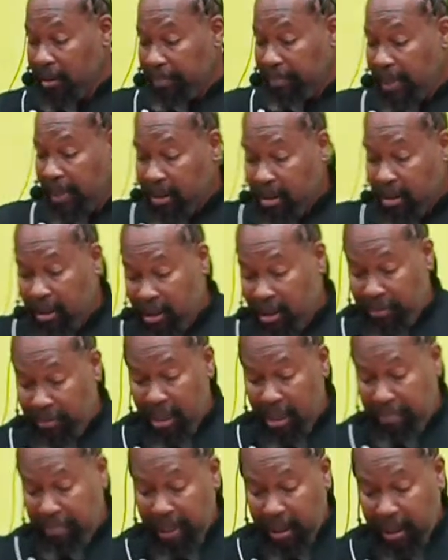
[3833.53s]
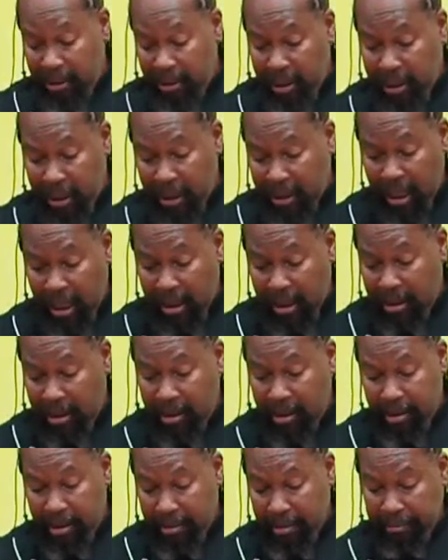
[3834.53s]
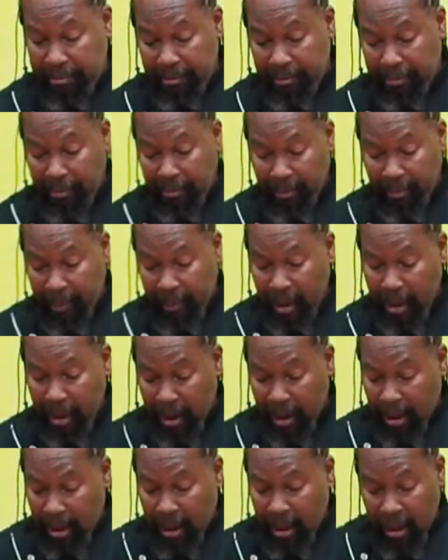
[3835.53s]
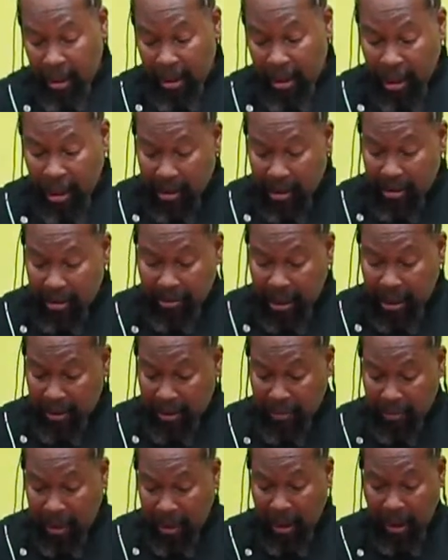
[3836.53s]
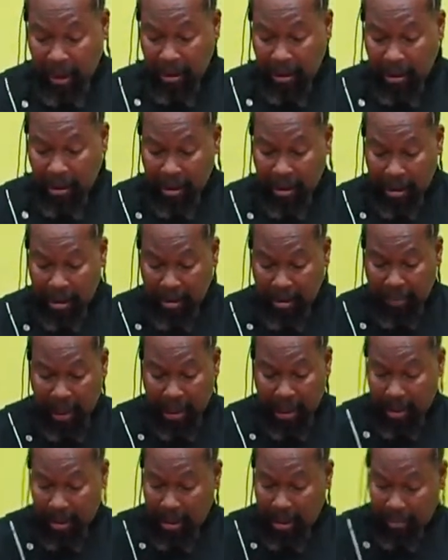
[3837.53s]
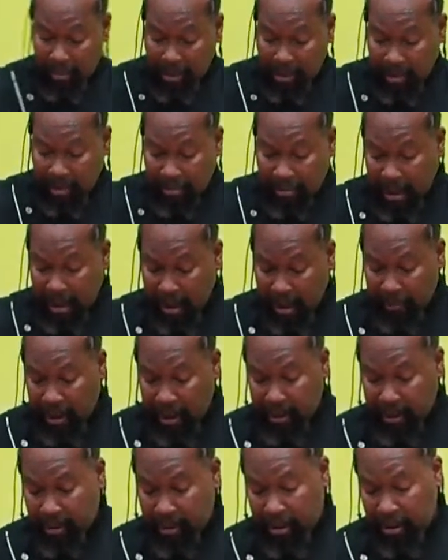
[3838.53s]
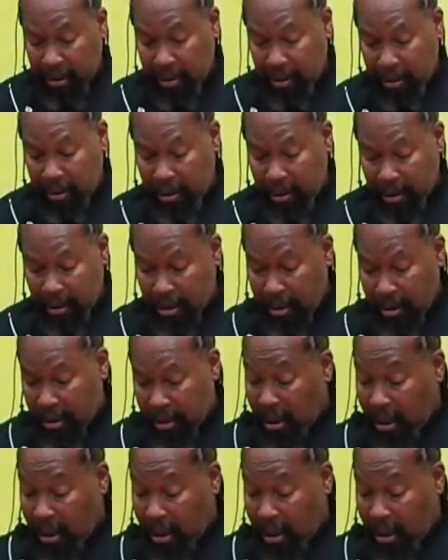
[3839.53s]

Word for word: pasta is really big to the Italians. And that's the reason why pasta comes to mind when, I